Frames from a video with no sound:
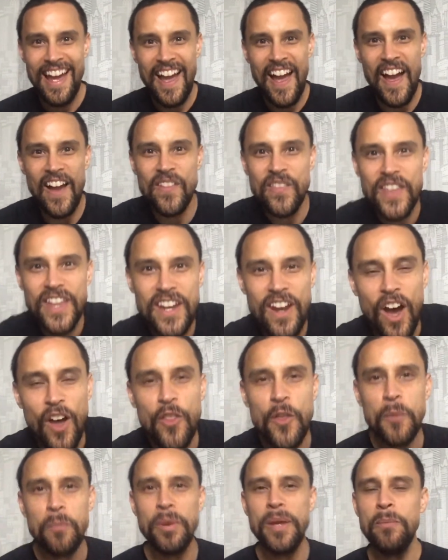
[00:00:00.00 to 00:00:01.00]
And then
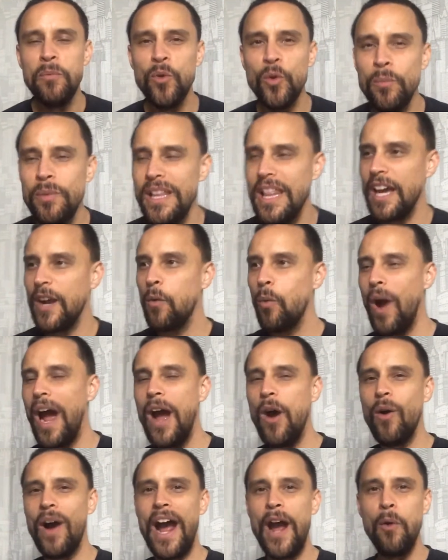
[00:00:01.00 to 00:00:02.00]
other people will be like,
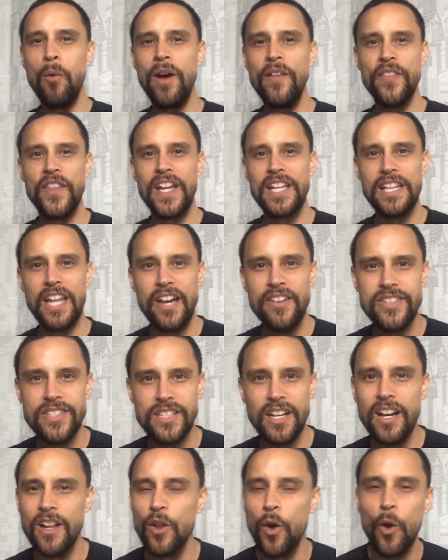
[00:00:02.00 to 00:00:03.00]
wow, I want that
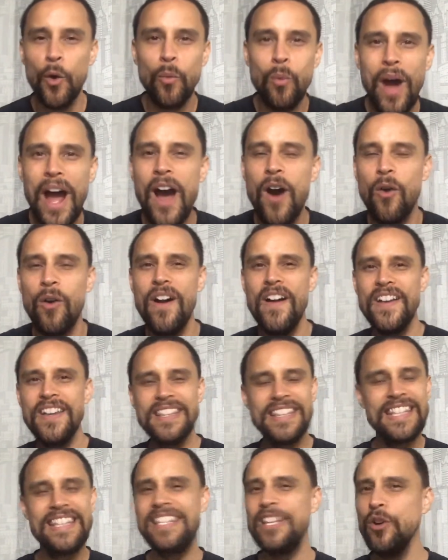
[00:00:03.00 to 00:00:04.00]
lifestyle. Or wow,
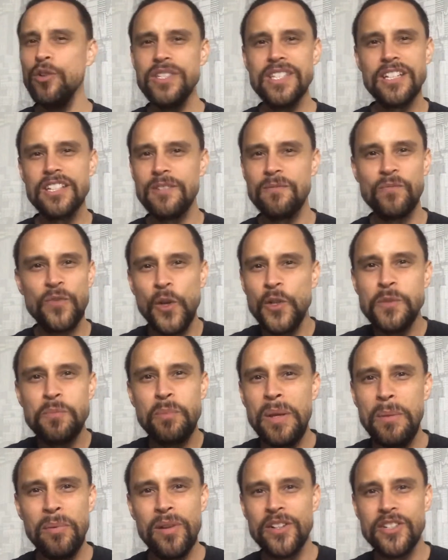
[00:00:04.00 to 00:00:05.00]
those
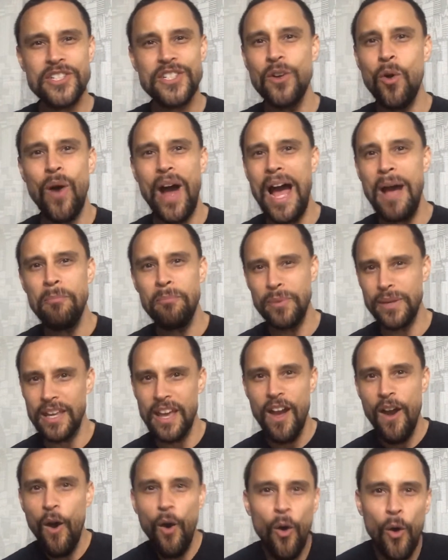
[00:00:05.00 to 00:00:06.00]
people are so happy.
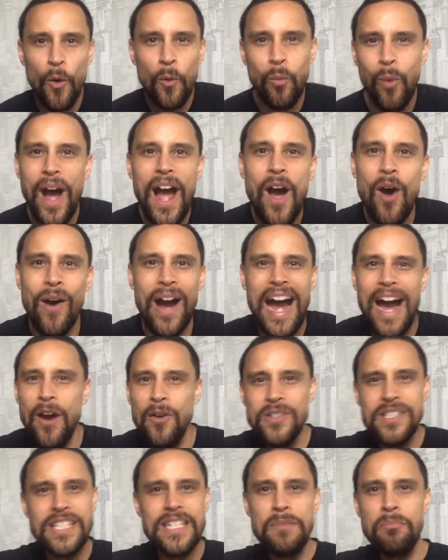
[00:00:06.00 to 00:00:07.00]
Or wow,
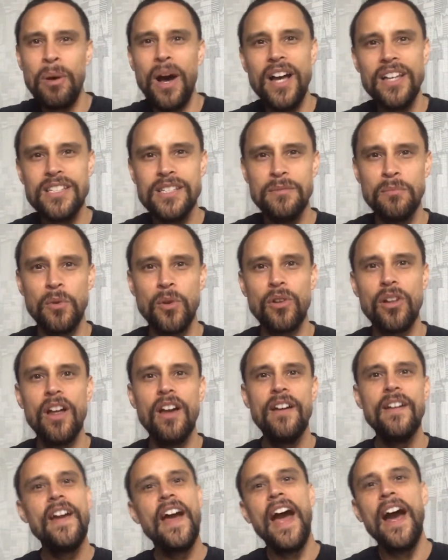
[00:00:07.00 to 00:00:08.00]
how is it possible?
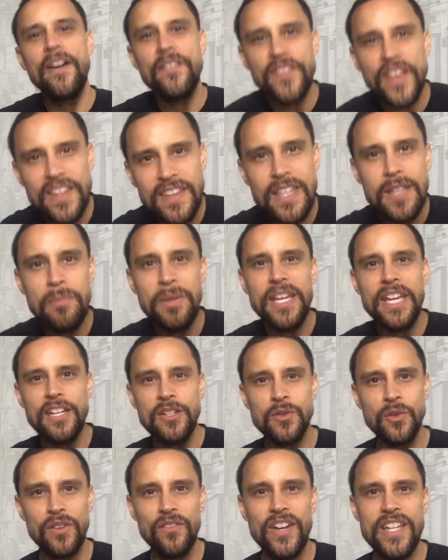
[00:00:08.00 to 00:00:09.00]
And then they begin
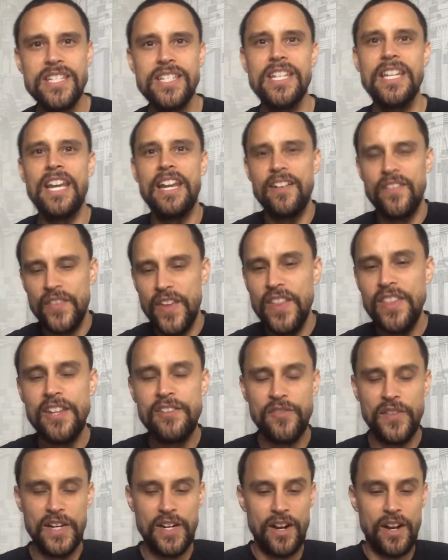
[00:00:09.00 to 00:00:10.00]
to investigate, and then they
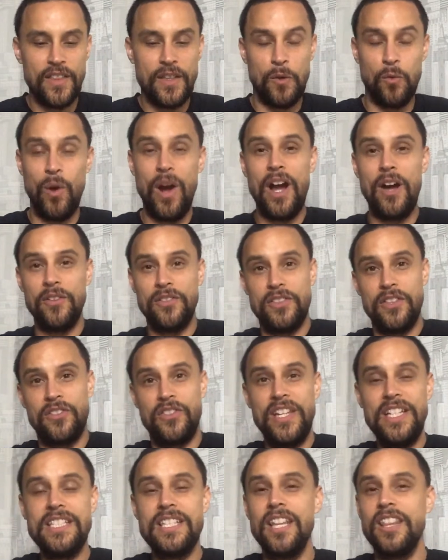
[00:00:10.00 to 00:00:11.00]
figure out that, wow, the
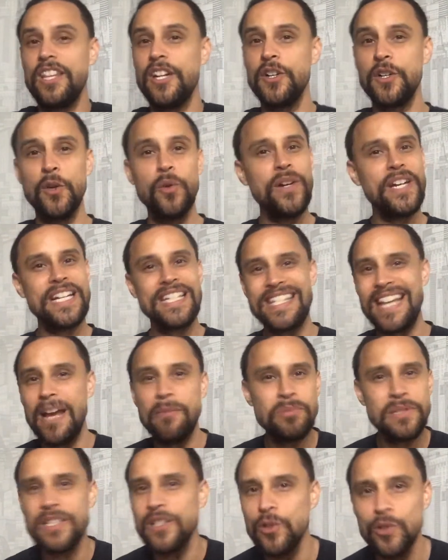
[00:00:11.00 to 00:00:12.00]
things that they're doing is
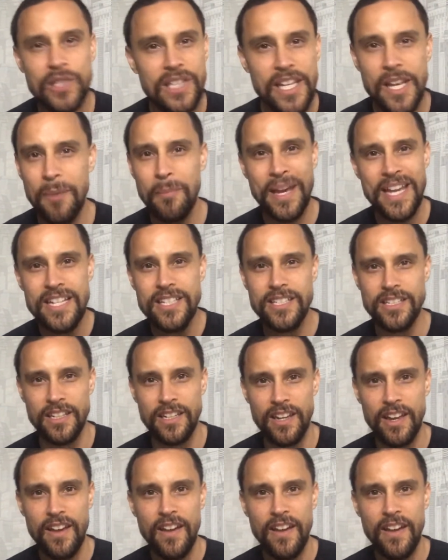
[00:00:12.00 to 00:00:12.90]
absolutely amazing.